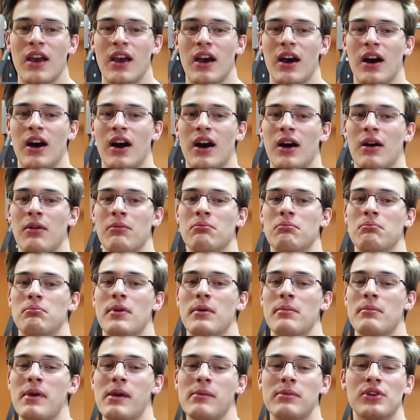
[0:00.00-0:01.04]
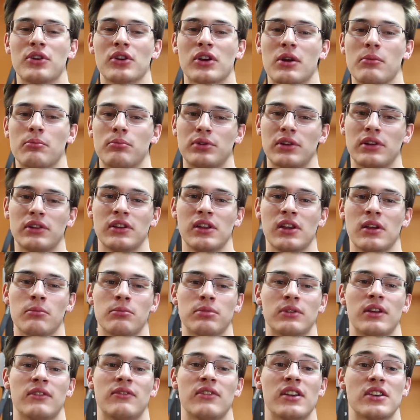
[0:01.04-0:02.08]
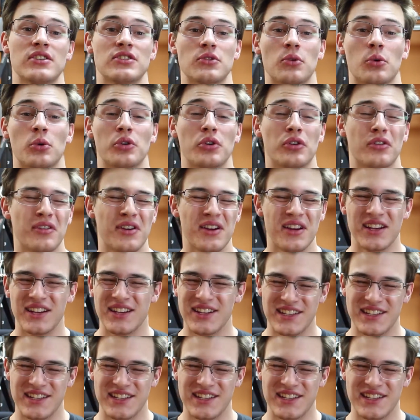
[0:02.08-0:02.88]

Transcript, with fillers: Um, but maybe you're completely oblivious or you're